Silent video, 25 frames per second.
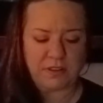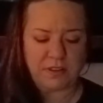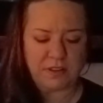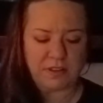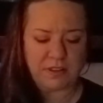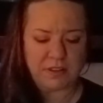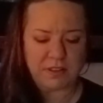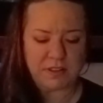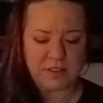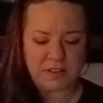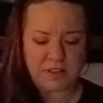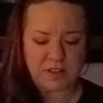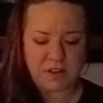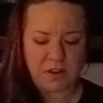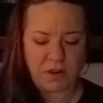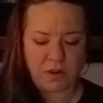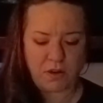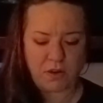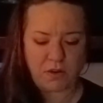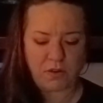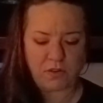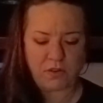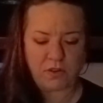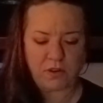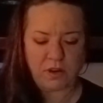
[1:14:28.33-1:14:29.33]

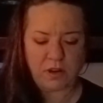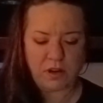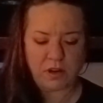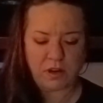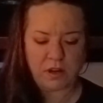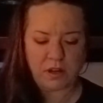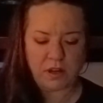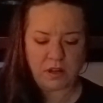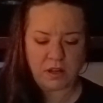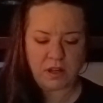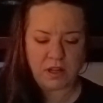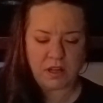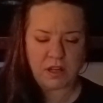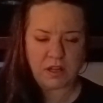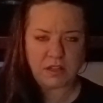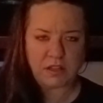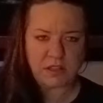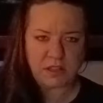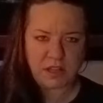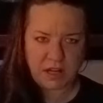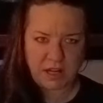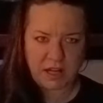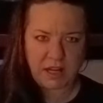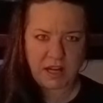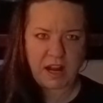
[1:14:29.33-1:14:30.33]
So
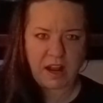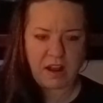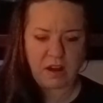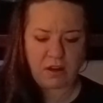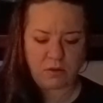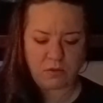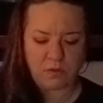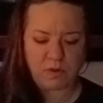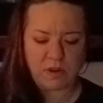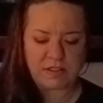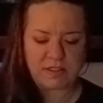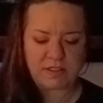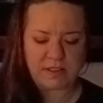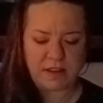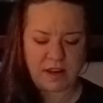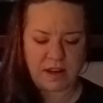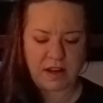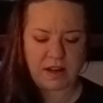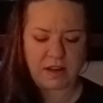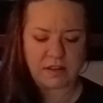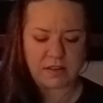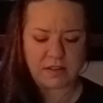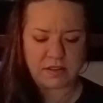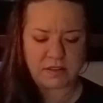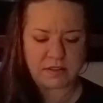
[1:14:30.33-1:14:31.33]
take it how it
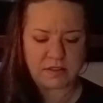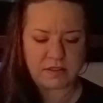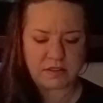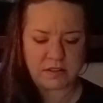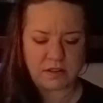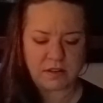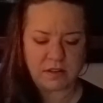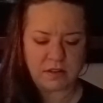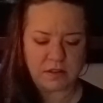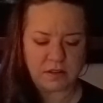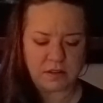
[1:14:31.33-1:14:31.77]
resonates.